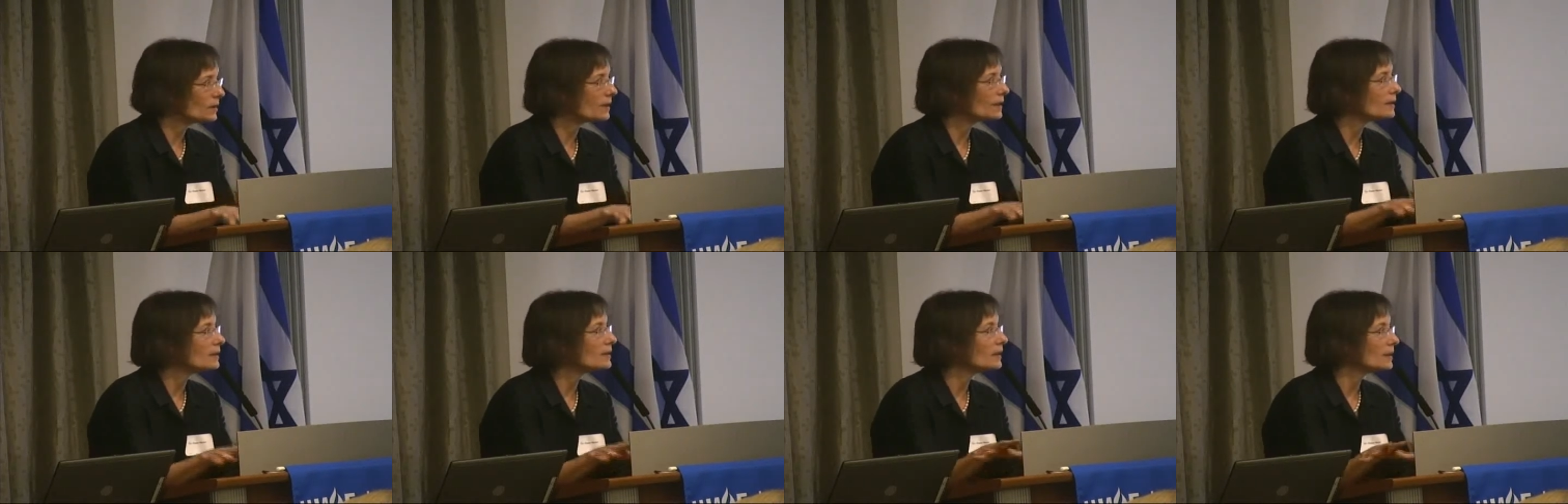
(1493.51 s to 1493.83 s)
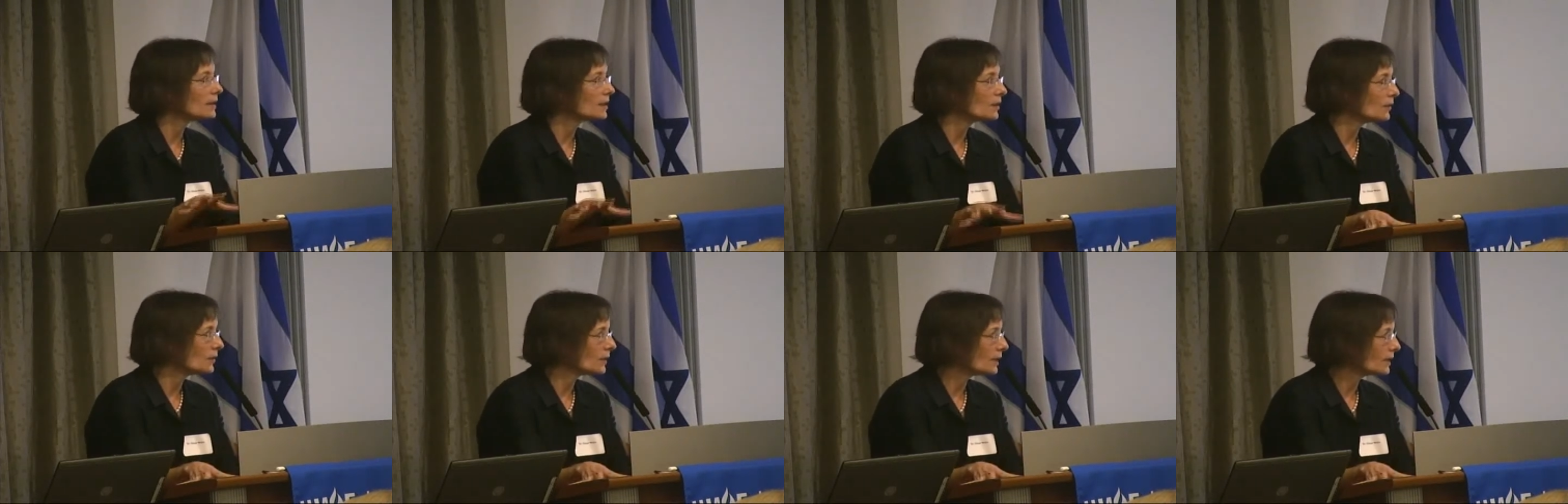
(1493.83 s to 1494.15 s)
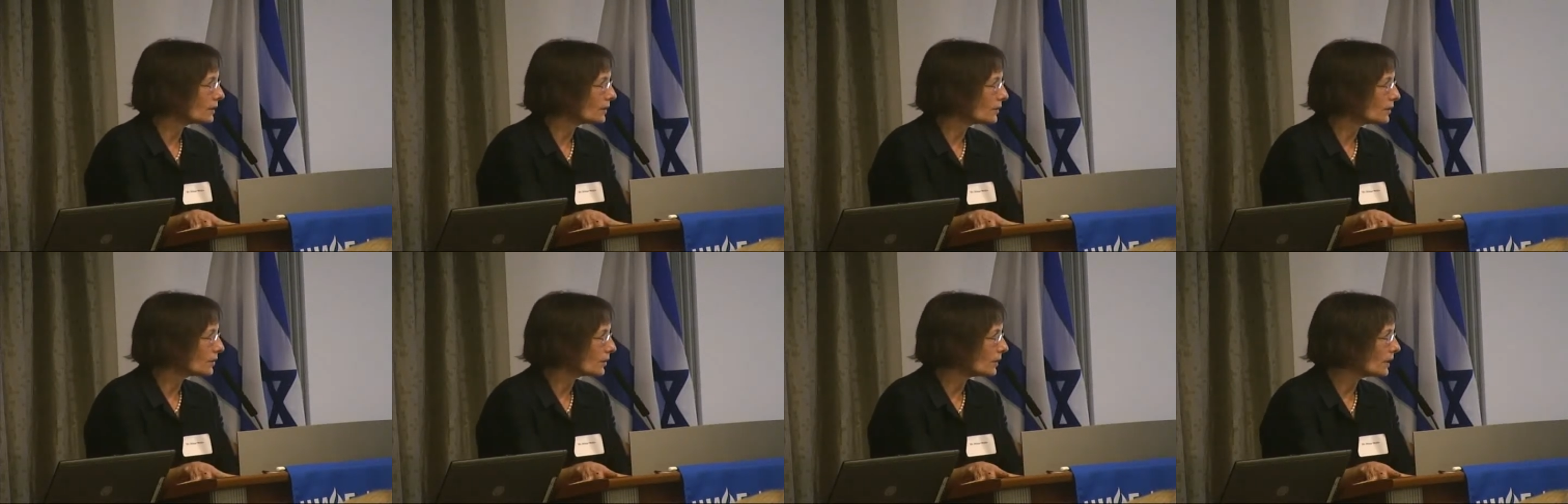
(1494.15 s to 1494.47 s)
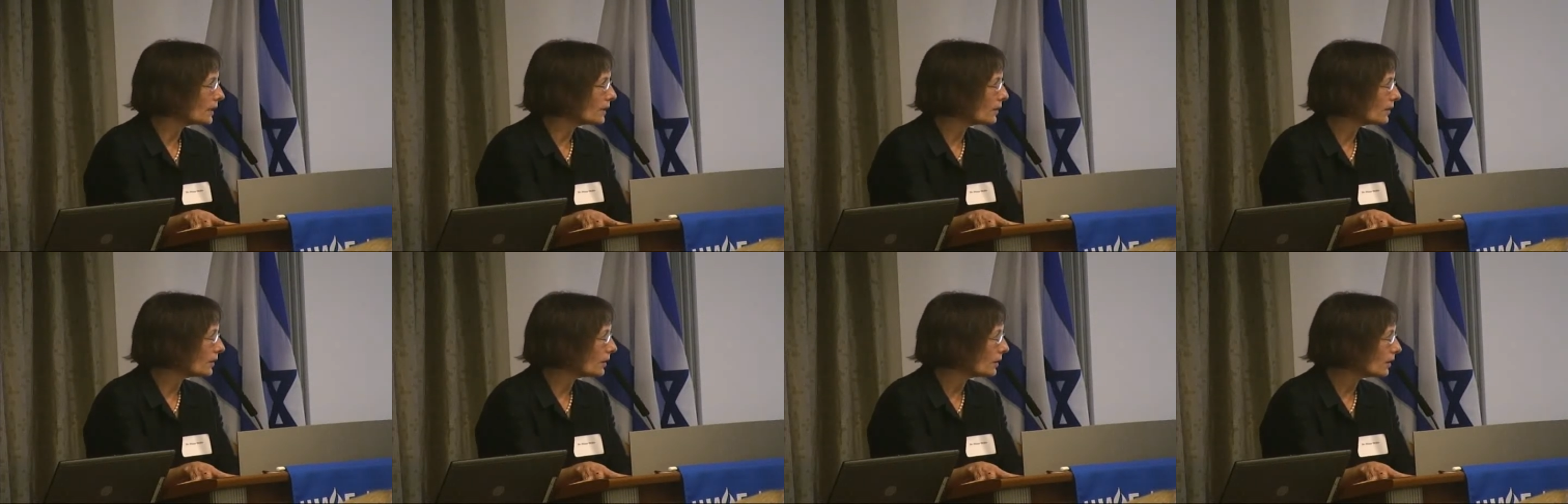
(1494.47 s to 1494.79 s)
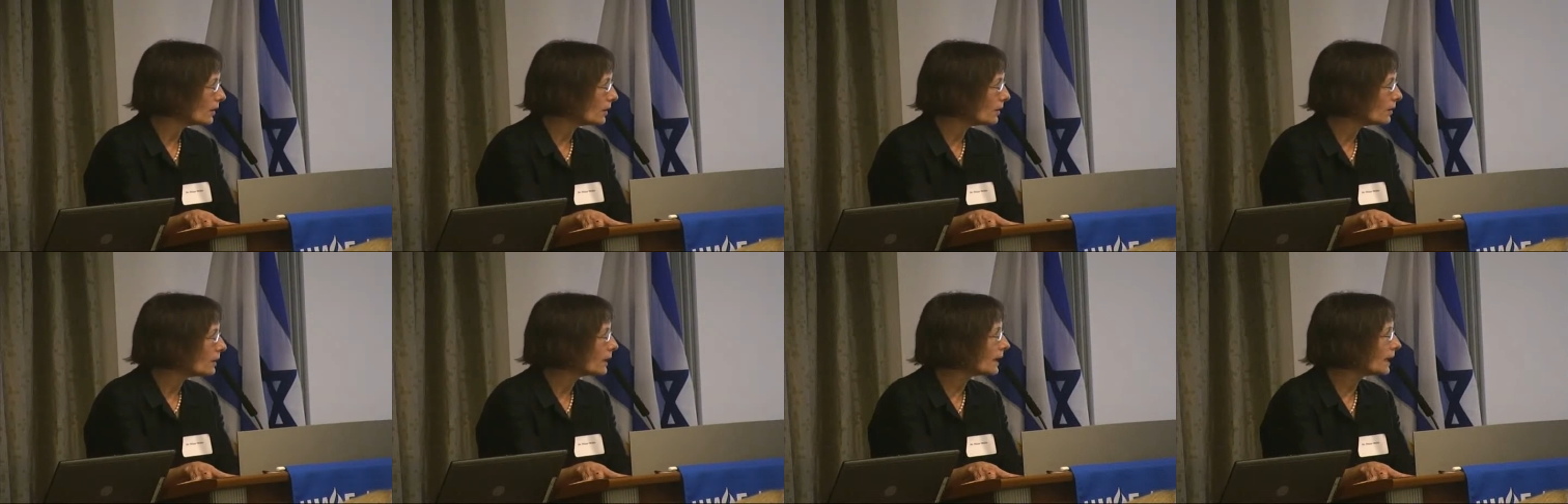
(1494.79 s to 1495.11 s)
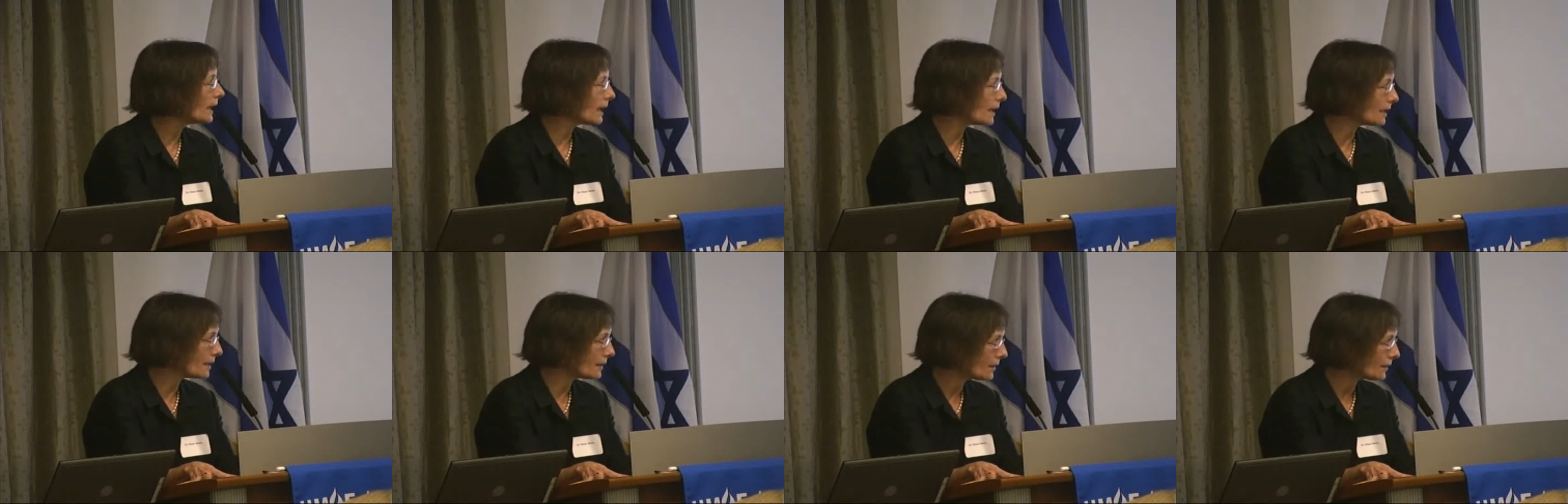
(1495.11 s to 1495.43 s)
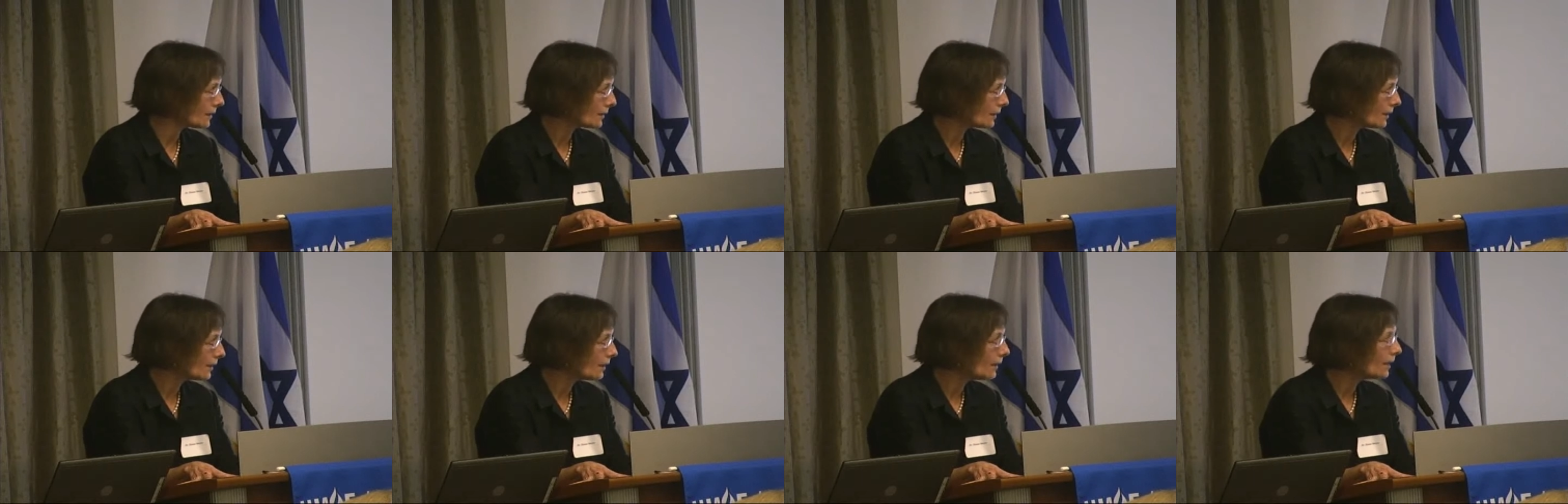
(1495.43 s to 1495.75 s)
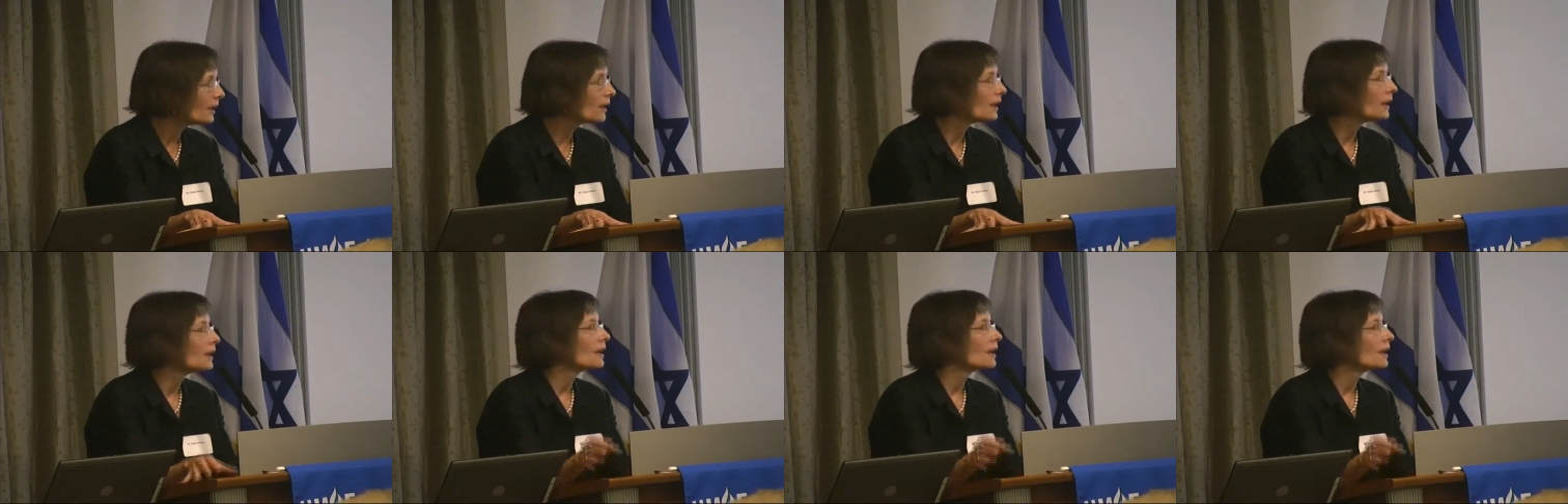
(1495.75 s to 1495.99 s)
continuing to treat her cancer,